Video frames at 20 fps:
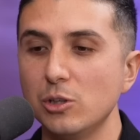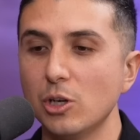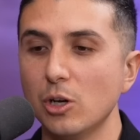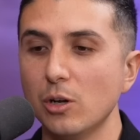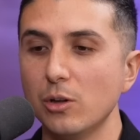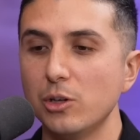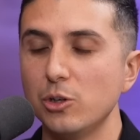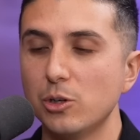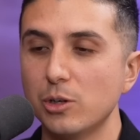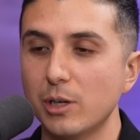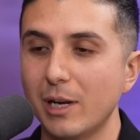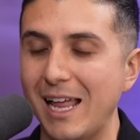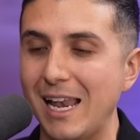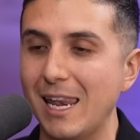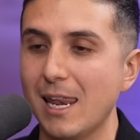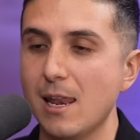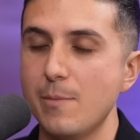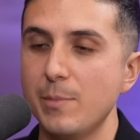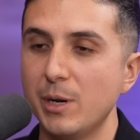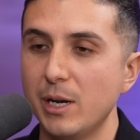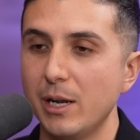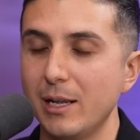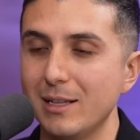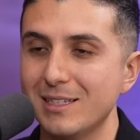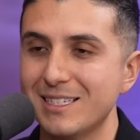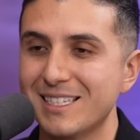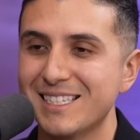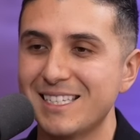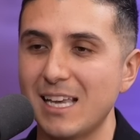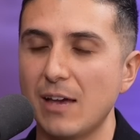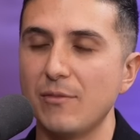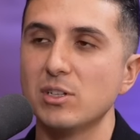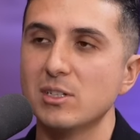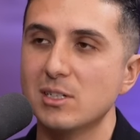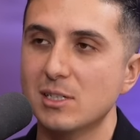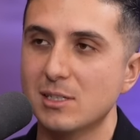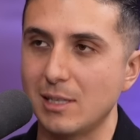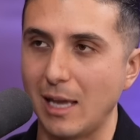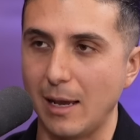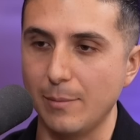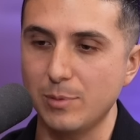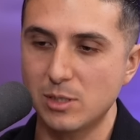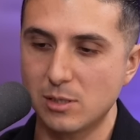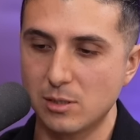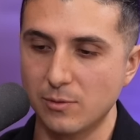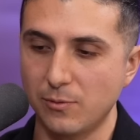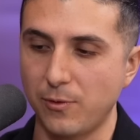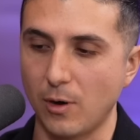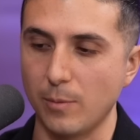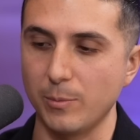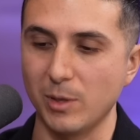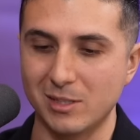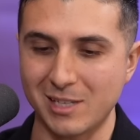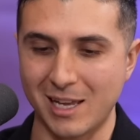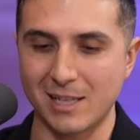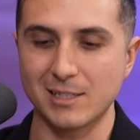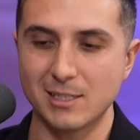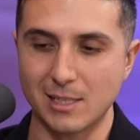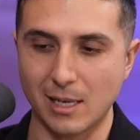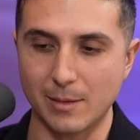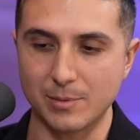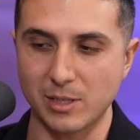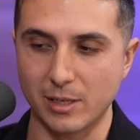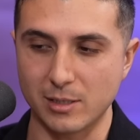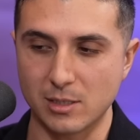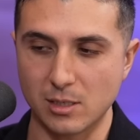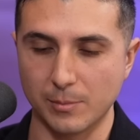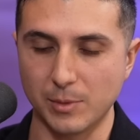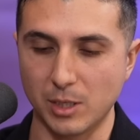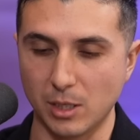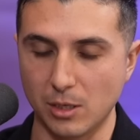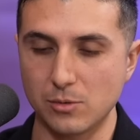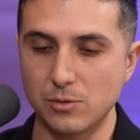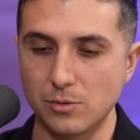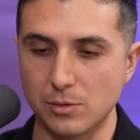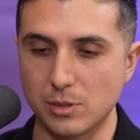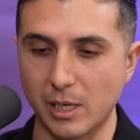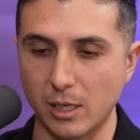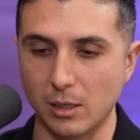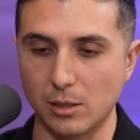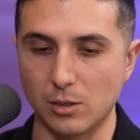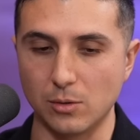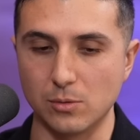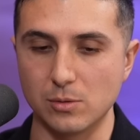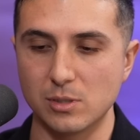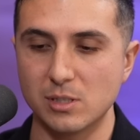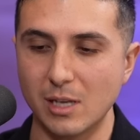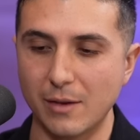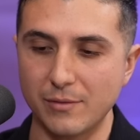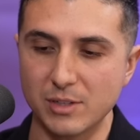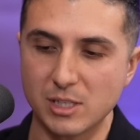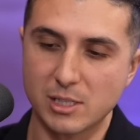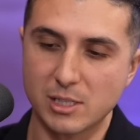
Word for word: know, you could eliminate 7 steps from the 10 steps that something used to take you. 7